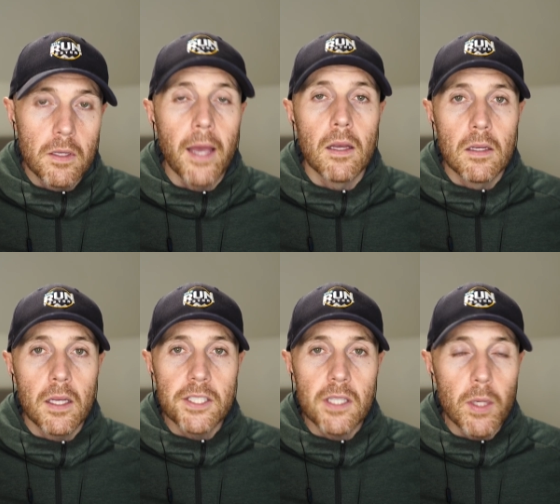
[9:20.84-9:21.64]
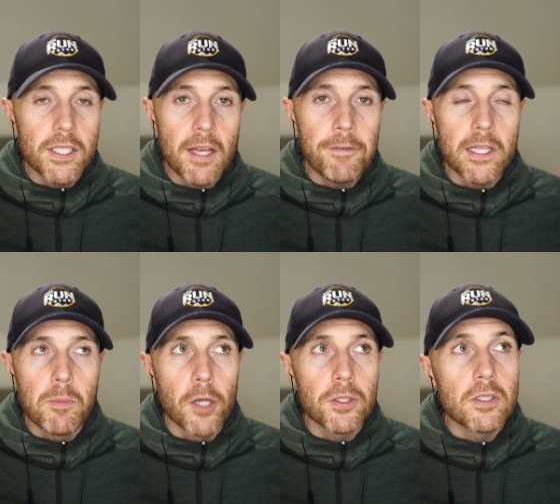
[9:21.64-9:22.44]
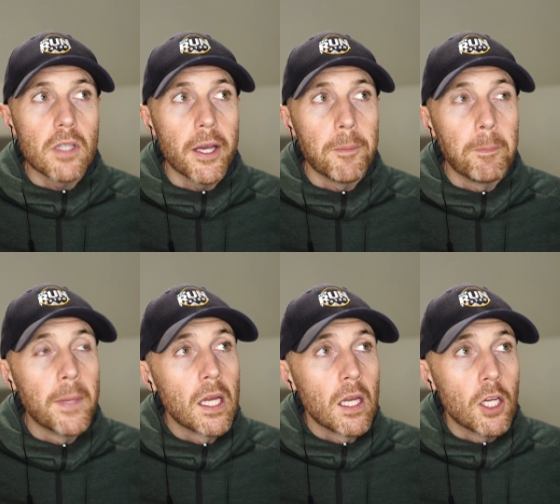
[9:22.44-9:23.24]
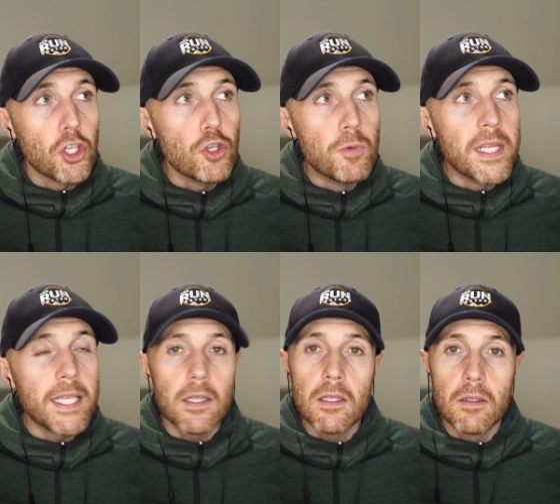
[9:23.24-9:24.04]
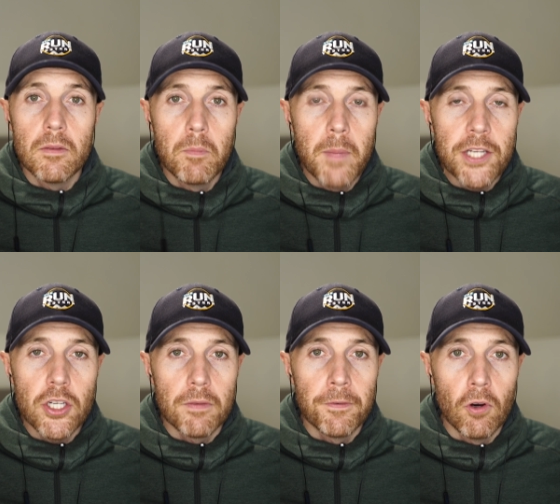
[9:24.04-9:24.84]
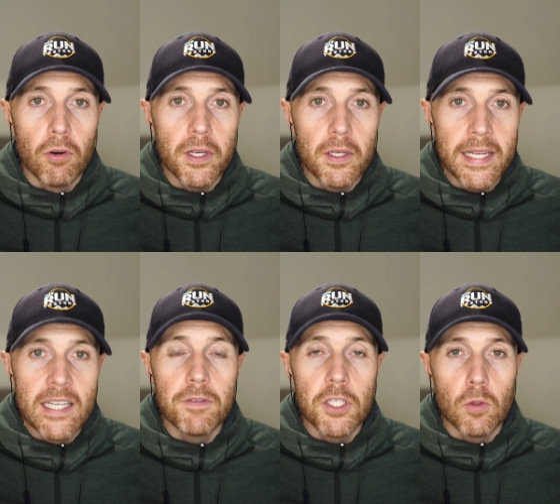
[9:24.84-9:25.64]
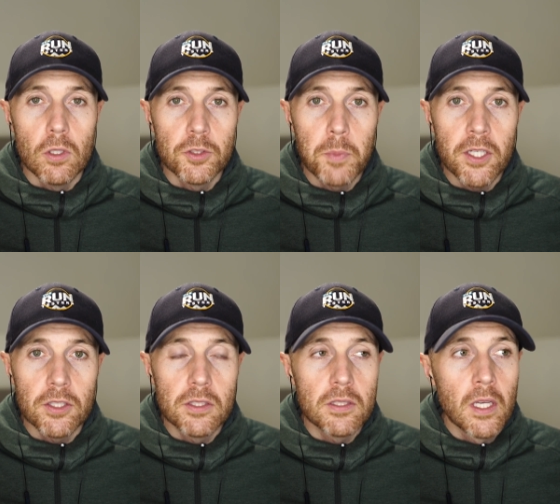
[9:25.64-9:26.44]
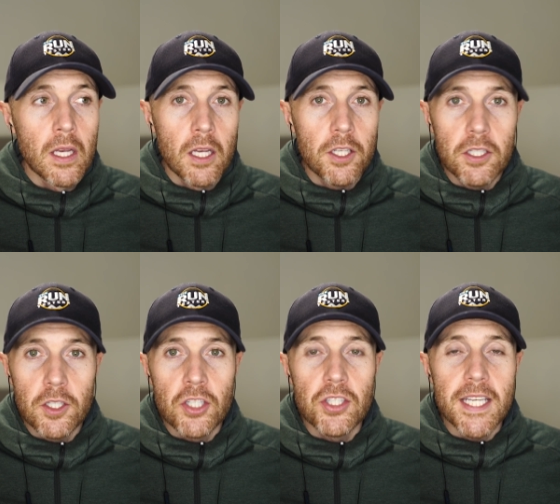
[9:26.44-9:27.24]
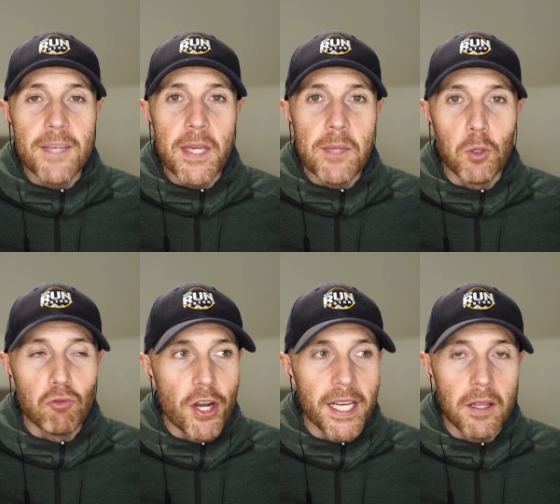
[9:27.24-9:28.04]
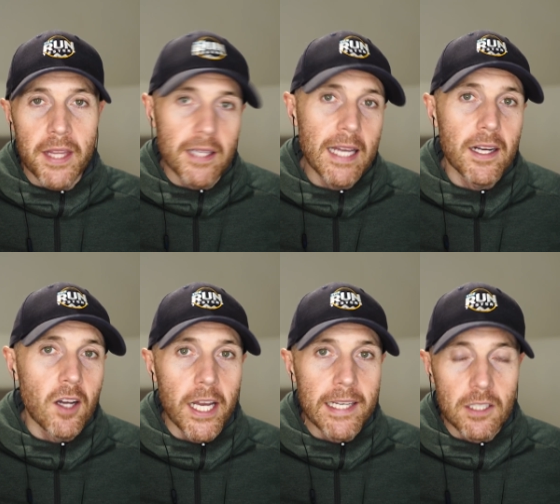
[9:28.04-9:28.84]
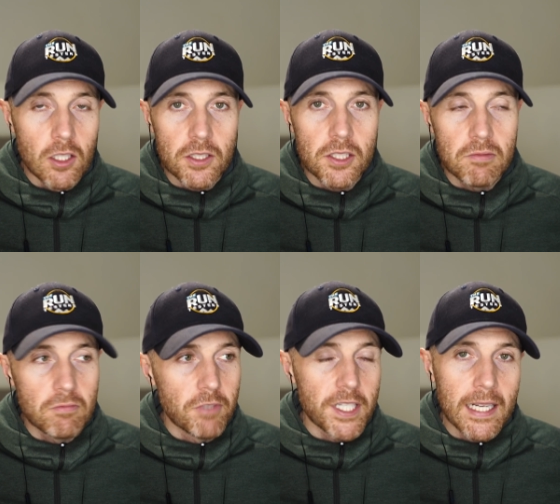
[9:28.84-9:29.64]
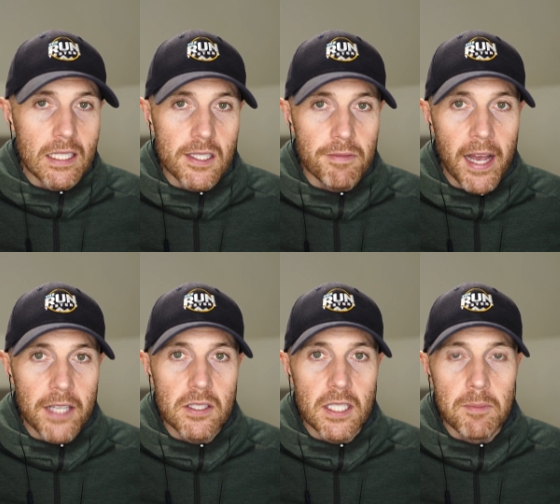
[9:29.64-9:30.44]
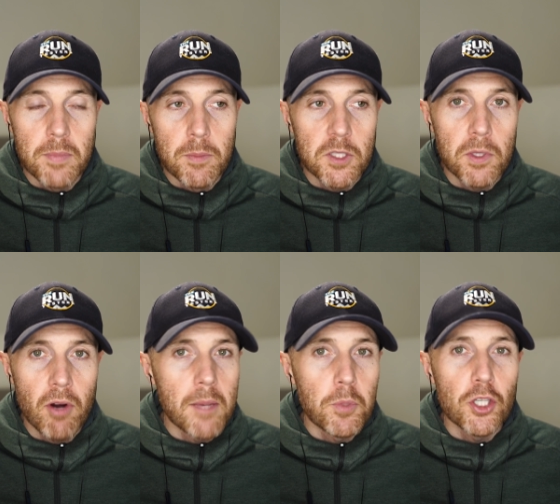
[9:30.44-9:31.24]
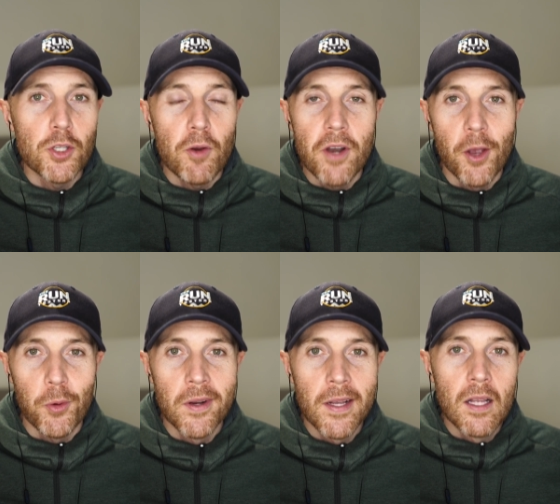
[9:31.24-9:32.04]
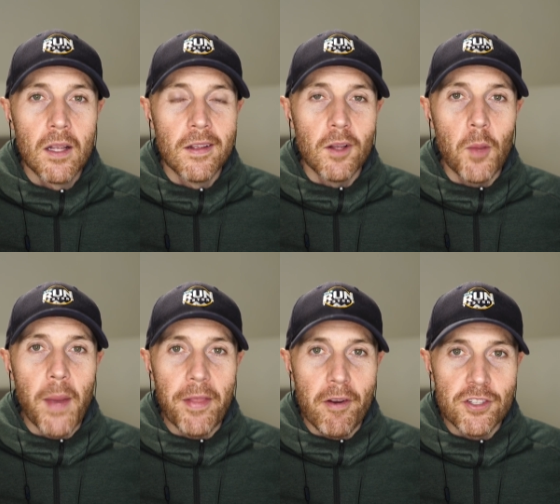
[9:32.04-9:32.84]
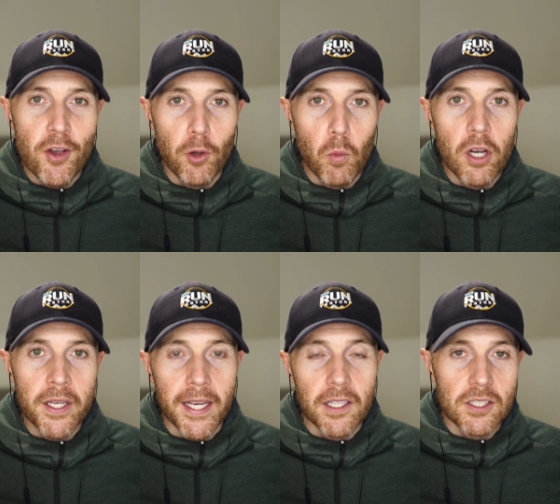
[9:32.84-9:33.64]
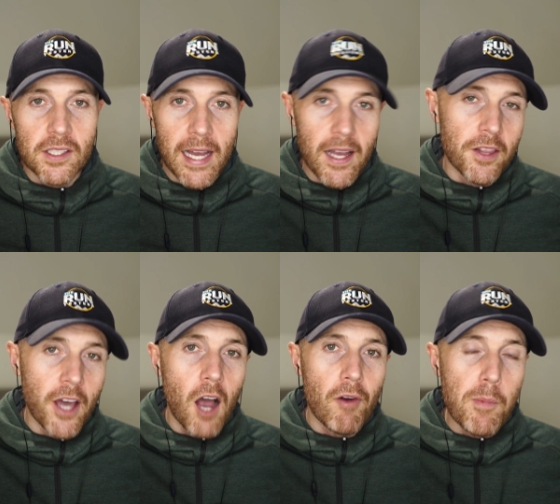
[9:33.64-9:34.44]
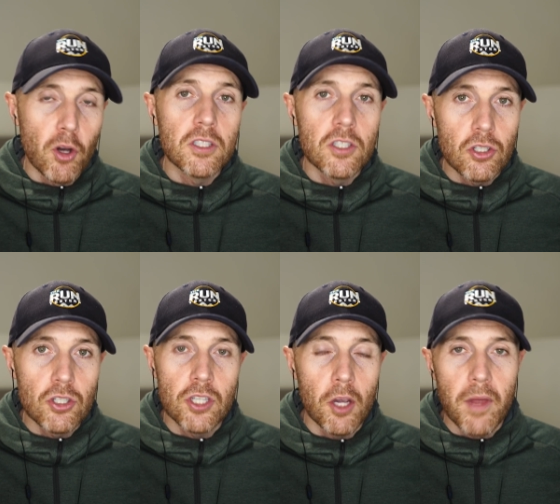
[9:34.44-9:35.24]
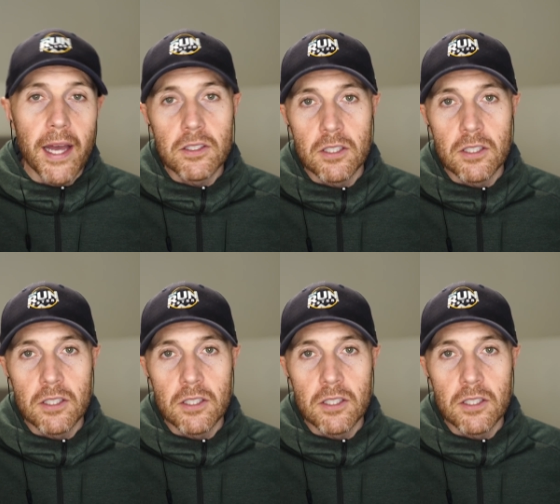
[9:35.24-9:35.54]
Yeah, it's definitely the most unique measure for individuals, because you can see people running and think that guy looks ridiculously fast, he must be great, but you don't know about their internal workings, and that and the heart rate monitor does show that.